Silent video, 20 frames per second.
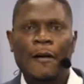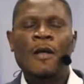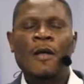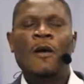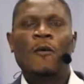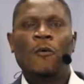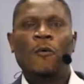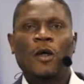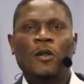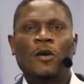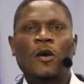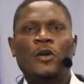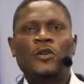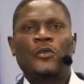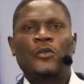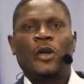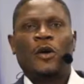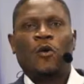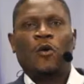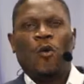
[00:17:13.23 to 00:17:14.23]
what God
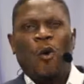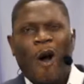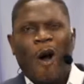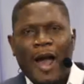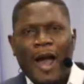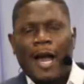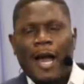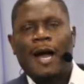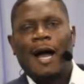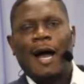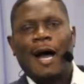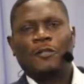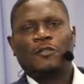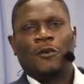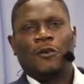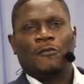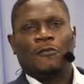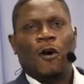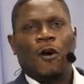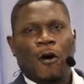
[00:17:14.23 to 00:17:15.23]
require out
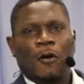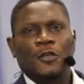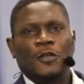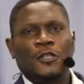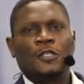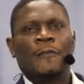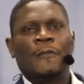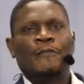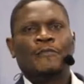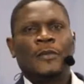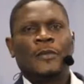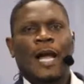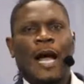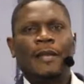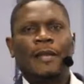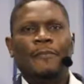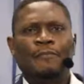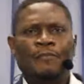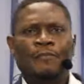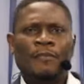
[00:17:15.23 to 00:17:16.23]
of us
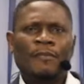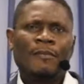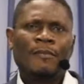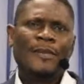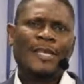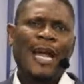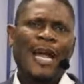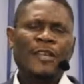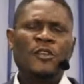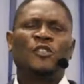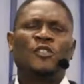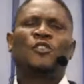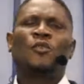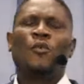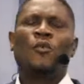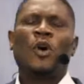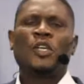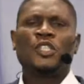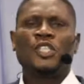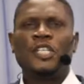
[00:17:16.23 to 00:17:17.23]
and and if you're
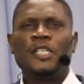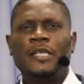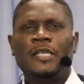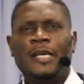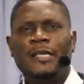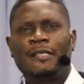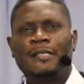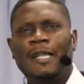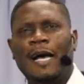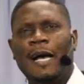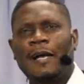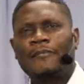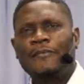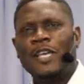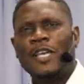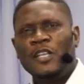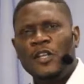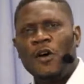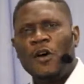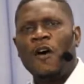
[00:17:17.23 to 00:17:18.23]
watching this now in
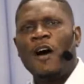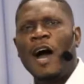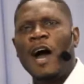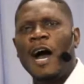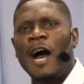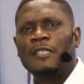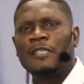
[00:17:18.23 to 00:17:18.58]
your heart,